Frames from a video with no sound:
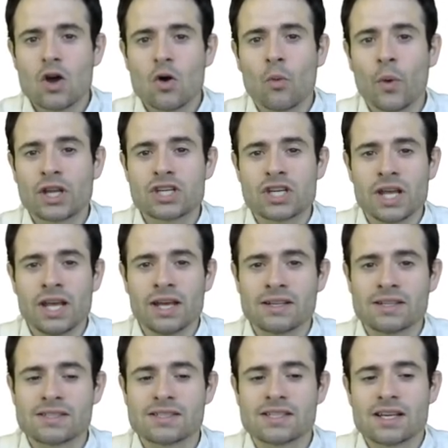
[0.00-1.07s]
which
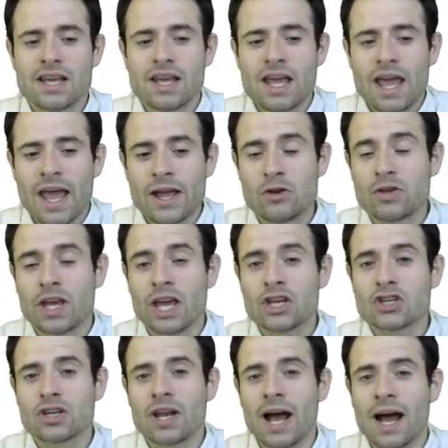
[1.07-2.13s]
is
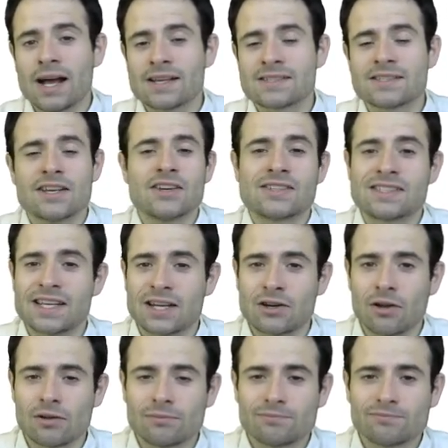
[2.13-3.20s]
education as a signal.